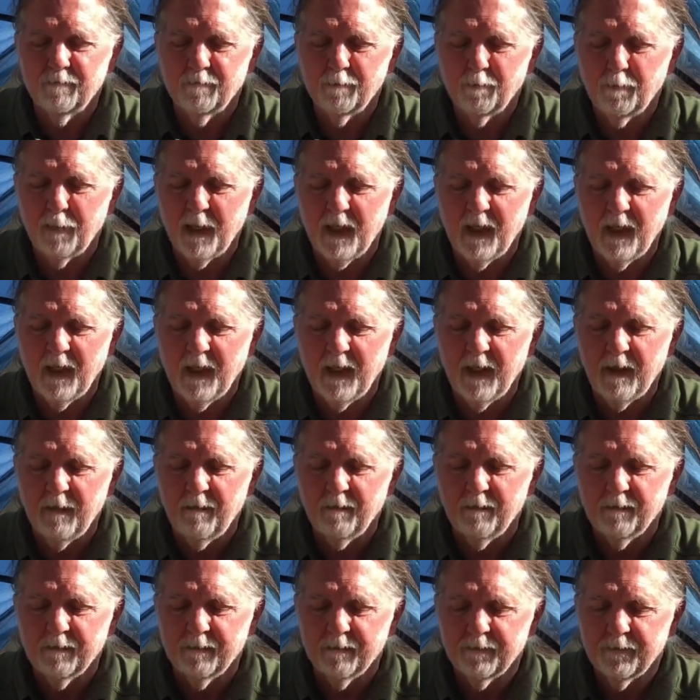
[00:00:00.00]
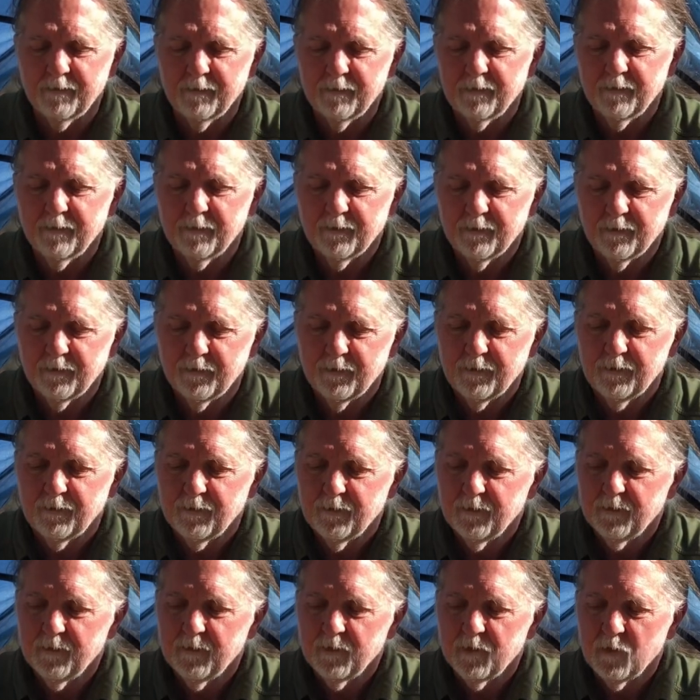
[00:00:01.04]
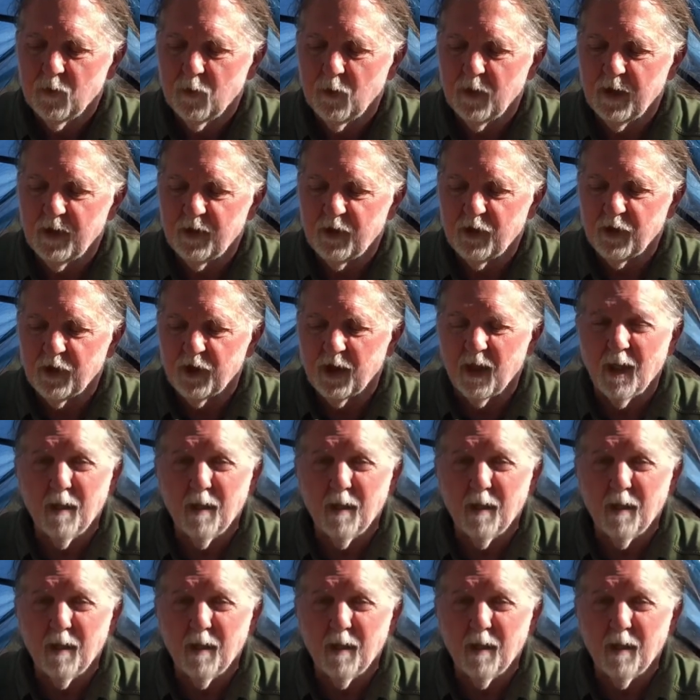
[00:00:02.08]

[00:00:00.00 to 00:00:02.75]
beanie, which